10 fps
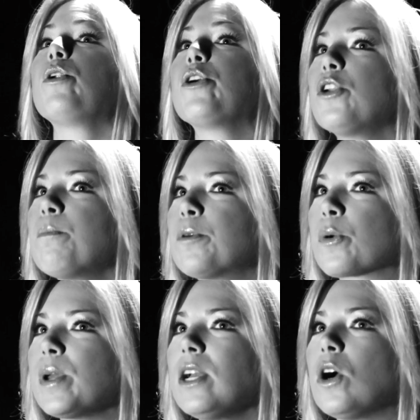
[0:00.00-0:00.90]
When you go to
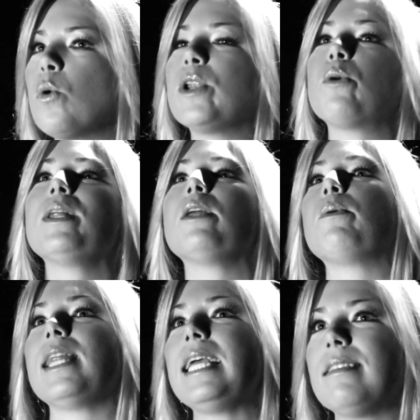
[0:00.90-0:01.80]
Puerto Rico, we don't really
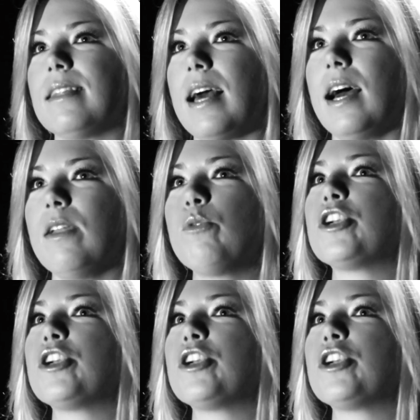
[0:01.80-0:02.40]
relate to that.